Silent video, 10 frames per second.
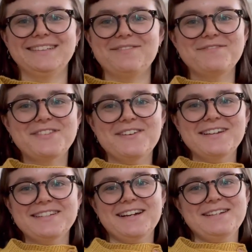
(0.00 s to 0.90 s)
I'm so
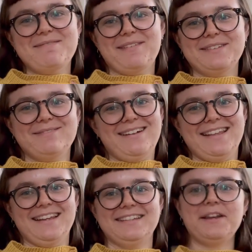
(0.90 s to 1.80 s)
excited to be able to wear
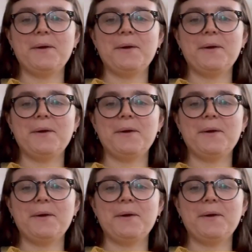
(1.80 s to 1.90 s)
this.